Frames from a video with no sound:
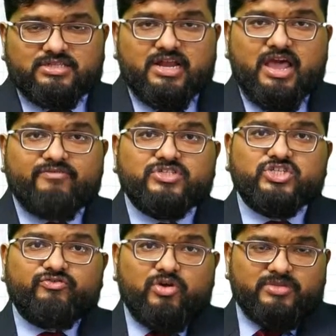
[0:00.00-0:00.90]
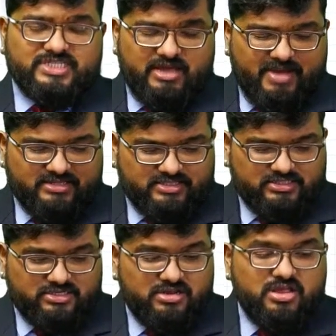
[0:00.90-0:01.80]
They're diverging from the same
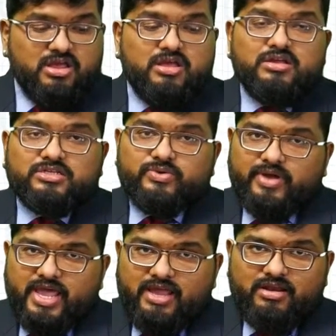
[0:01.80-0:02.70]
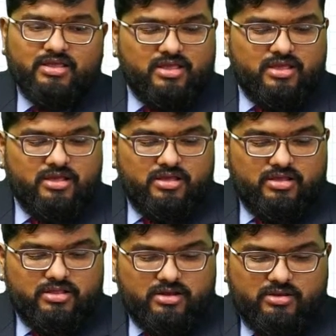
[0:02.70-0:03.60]
ancestor. So again,
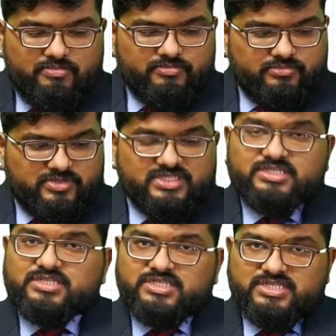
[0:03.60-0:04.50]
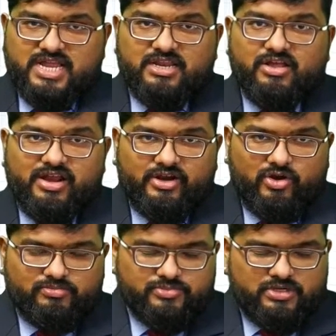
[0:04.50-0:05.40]
this is an incorrect
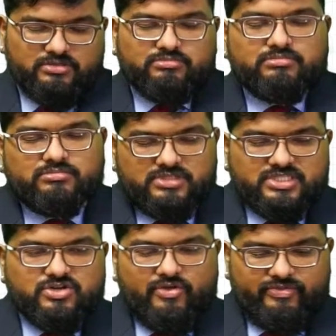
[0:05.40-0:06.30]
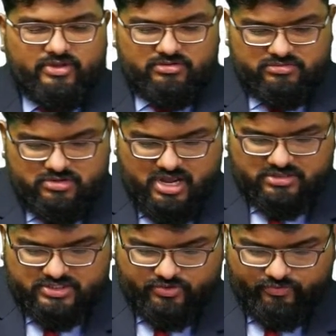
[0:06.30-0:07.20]
this is not the
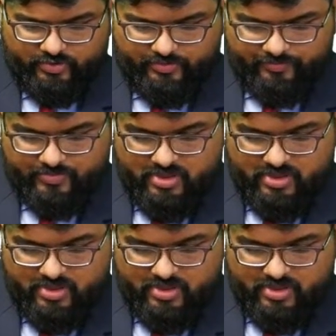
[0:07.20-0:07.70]
answer over here.